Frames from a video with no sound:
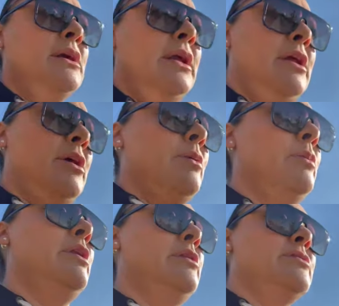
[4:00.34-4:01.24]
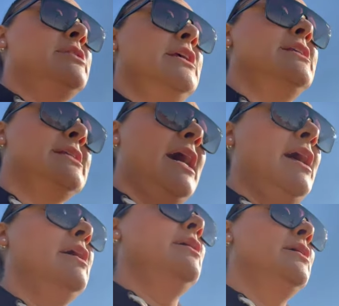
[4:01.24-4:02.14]
you know, one of those things that
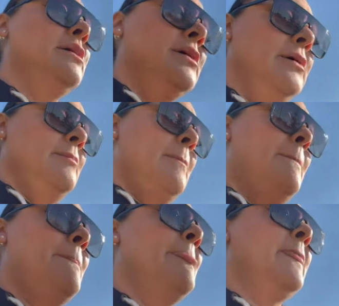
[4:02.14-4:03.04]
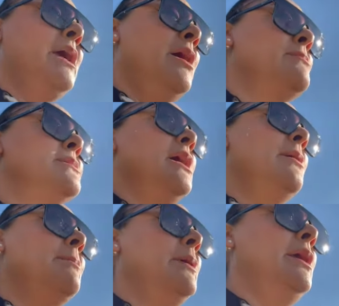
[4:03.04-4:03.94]
comes
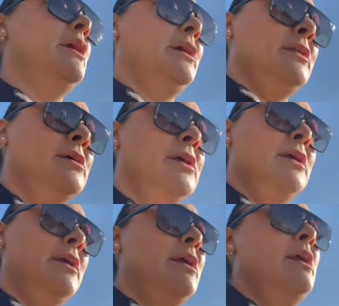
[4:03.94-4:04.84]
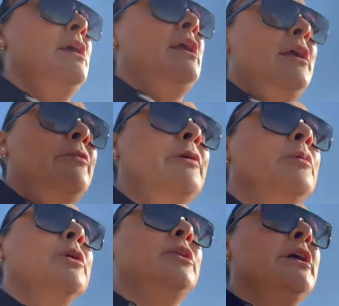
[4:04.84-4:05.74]
up and if we
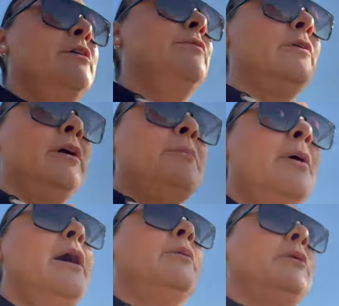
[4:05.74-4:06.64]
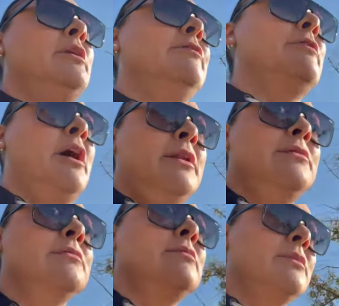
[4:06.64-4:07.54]
weren't looking for it, probably wouldn't have
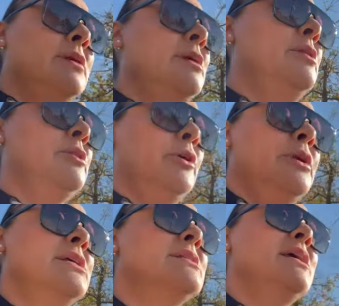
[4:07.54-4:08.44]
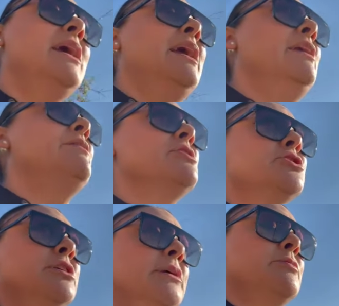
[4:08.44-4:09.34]
gotten noticed.
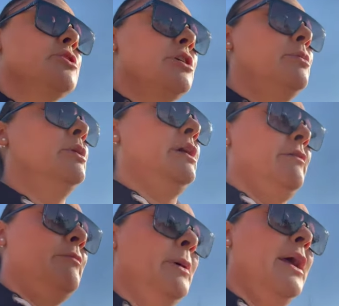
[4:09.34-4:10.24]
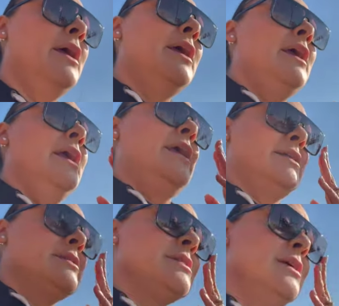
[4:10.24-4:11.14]
Eventually, I'm sure it would have, but
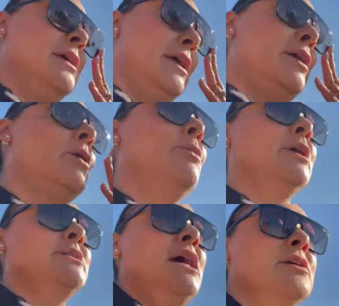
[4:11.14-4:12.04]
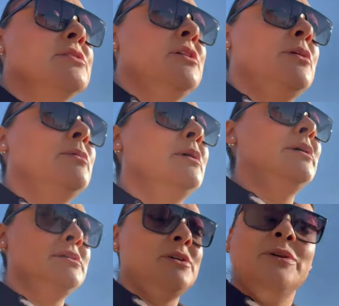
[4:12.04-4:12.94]
it's it all worked out. So,
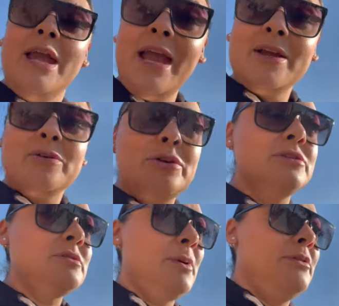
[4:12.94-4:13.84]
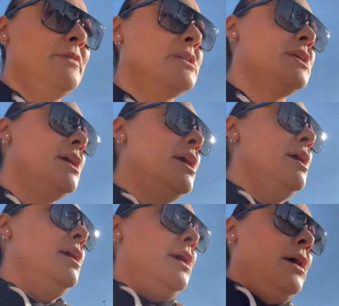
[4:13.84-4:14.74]
so yay, kudos to both of us.
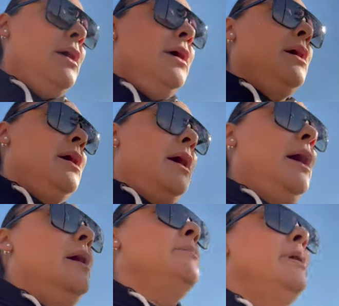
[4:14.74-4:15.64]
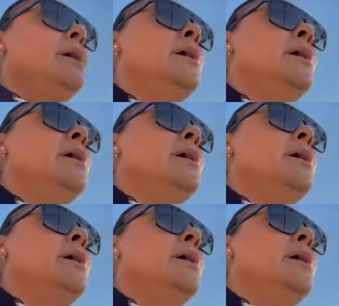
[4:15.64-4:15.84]
Um,